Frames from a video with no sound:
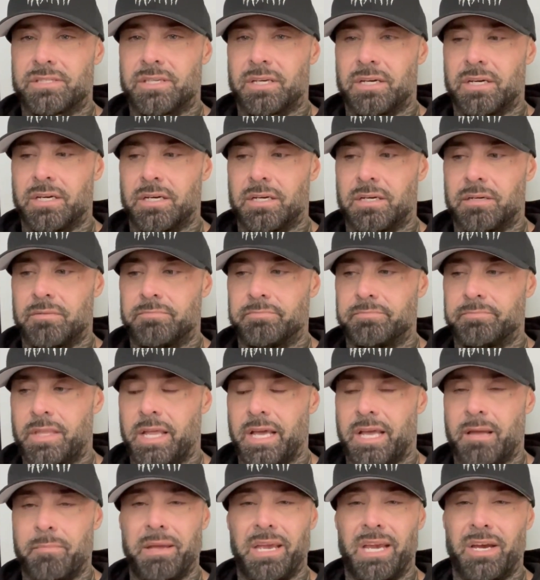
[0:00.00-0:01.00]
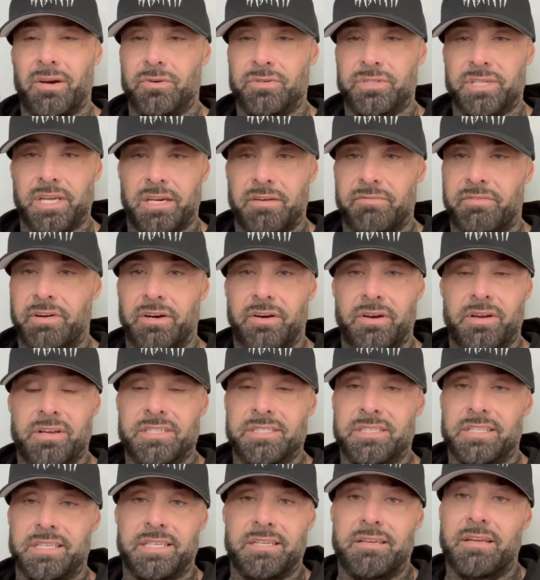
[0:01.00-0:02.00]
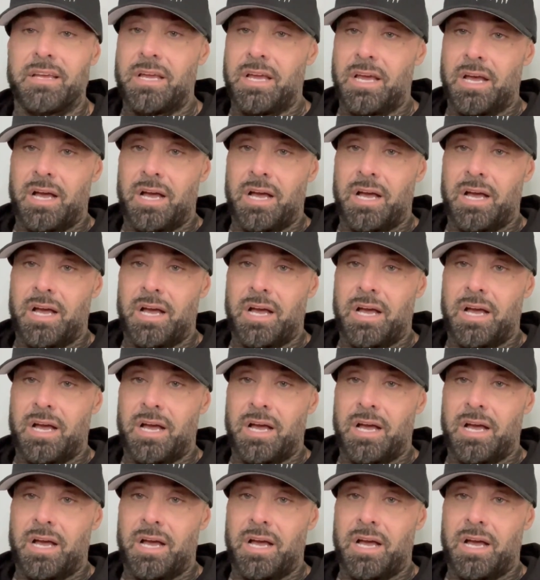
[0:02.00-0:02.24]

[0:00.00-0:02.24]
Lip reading: they can be irritated very easily.